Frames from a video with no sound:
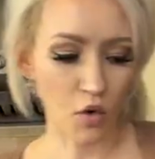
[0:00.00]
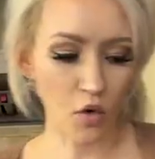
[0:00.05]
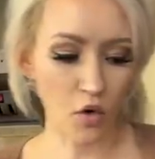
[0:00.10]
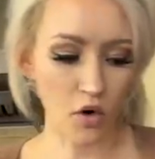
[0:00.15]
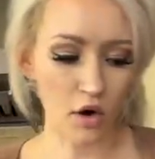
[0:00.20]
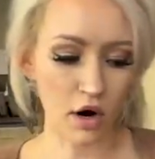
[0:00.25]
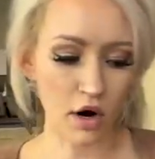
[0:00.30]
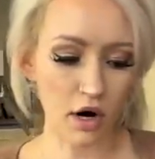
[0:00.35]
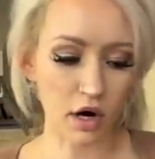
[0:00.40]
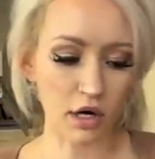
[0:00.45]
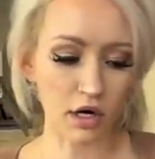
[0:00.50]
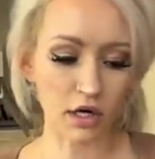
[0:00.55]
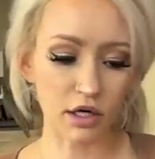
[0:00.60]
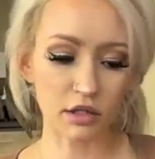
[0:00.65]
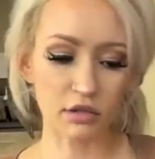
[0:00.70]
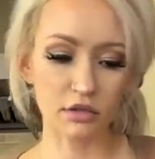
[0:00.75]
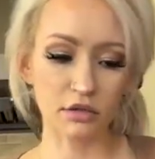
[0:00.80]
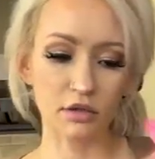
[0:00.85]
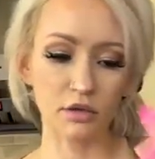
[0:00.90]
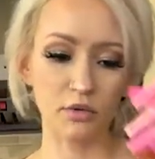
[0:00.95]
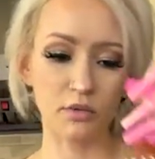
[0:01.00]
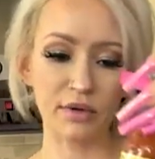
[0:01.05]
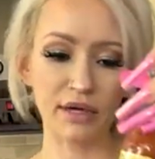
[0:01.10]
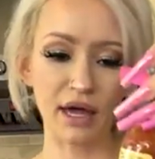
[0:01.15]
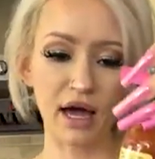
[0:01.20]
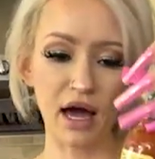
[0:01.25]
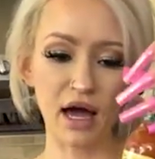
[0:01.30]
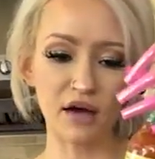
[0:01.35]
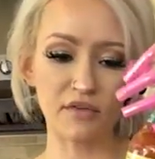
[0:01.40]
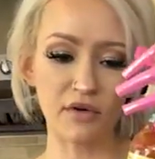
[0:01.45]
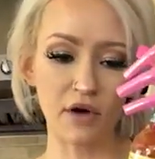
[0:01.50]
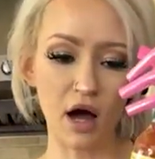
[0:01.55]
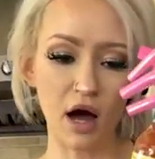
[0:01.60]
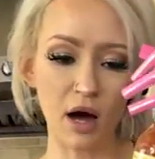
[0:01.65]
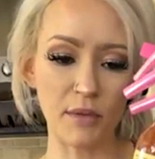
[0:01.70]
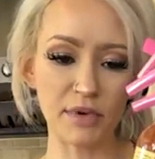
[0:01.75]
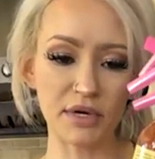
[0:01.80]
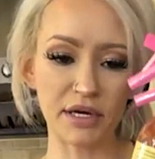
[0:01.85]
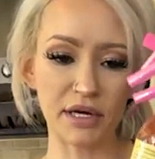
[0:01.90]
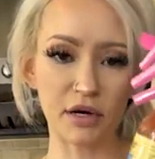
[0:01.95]
or we have
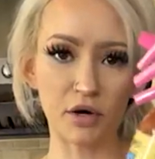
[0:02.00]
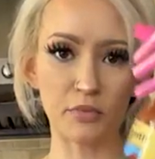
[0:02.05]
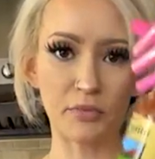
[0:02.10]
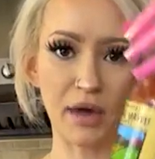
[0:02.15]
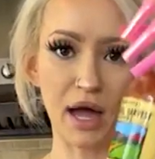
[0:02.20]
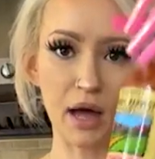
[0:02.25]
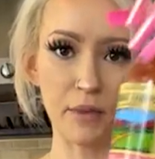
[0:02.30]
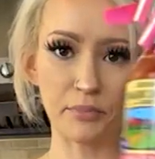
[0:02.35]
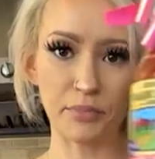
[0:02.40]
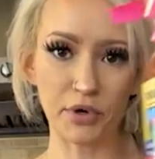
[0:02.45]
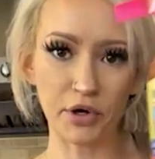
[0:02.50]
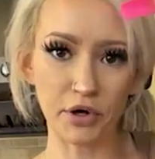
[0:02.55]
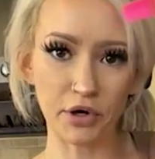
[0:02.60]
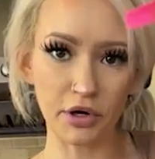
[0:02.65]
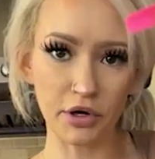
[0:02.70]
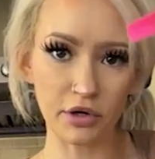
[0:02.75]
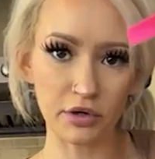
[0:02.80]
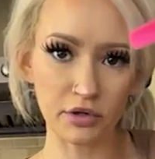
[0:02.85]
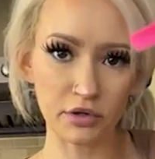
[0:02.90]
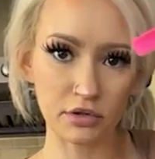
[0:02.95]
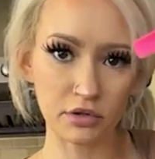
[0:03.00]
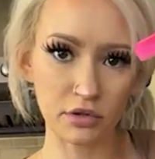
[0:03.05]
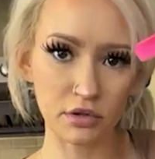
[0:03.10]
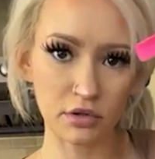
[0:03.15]
habanero pepper.